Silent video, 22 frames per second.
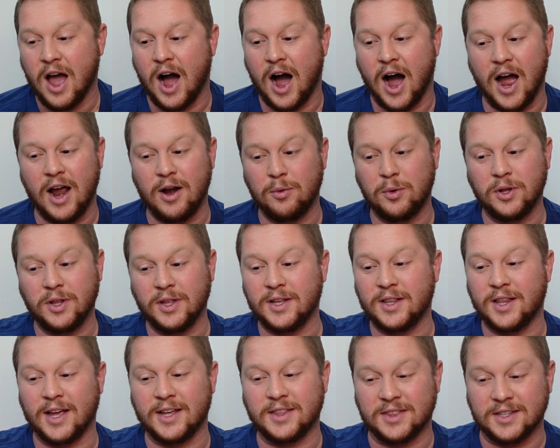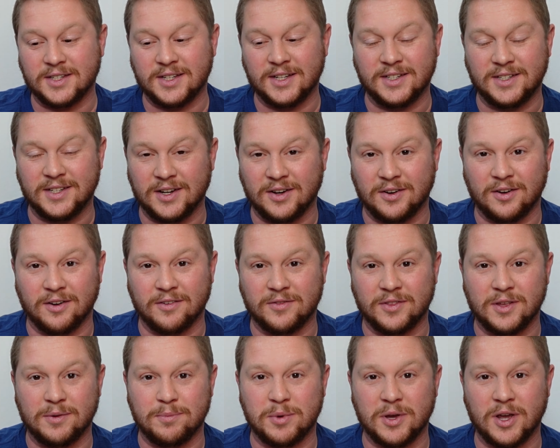I really like the detail
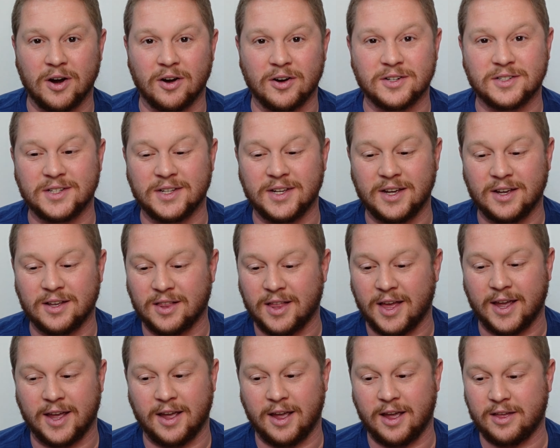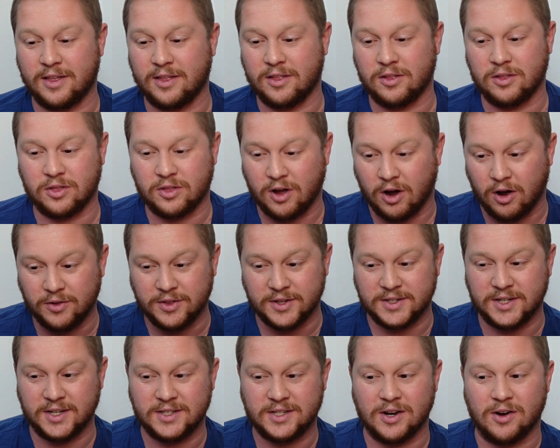of the BRZ, like all the
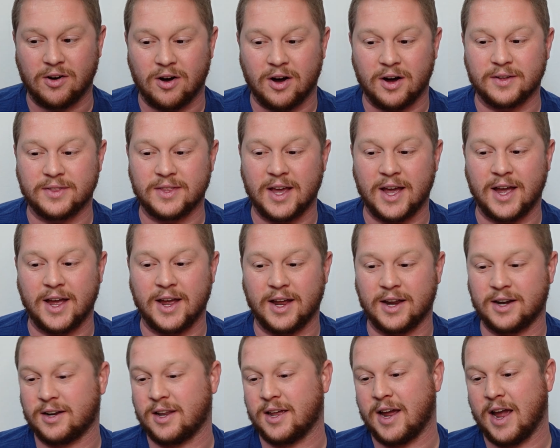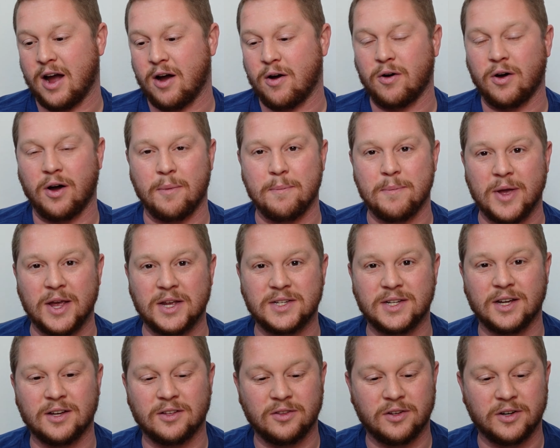detail on that and like how
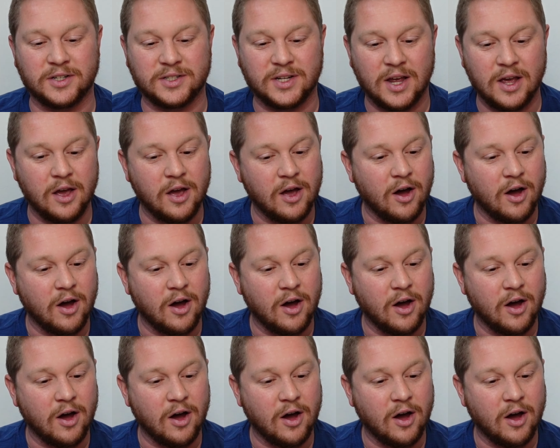amazing it looks.